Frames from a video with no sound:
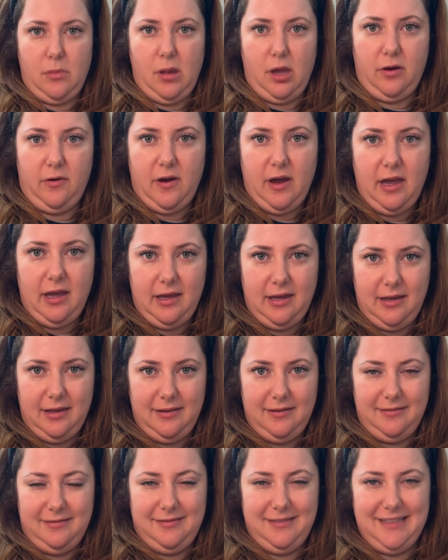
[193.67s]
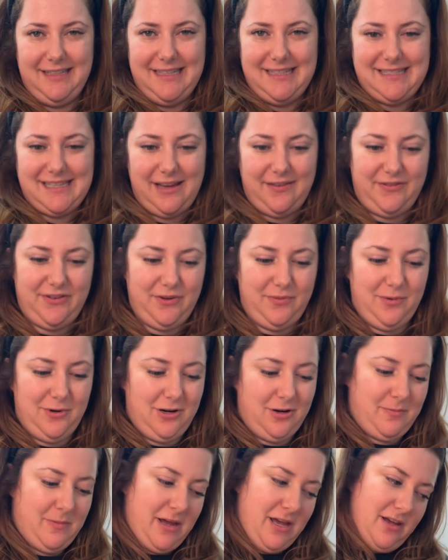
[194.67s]
All right, it's after
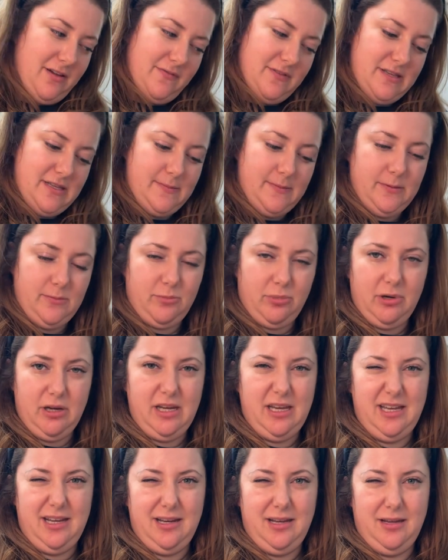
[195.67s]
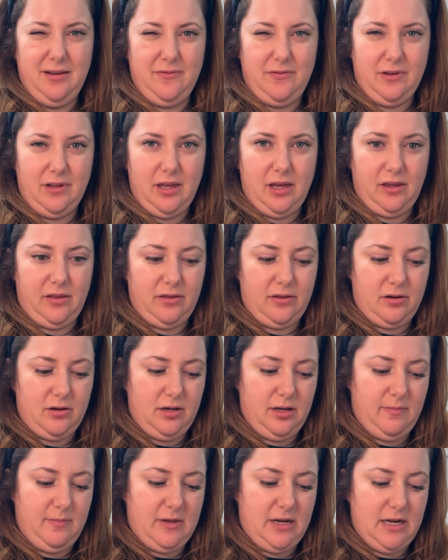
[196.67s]
work. My oven's been preheating for like
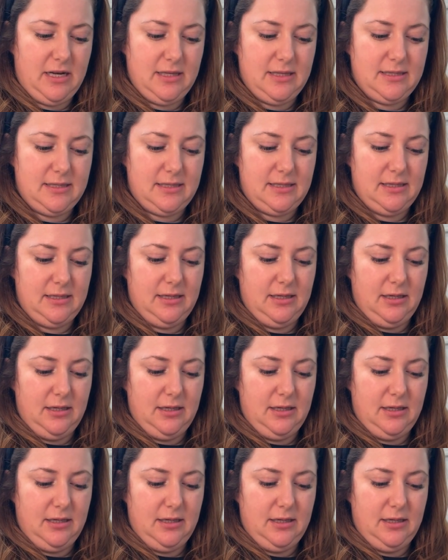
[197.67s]
30 minutes.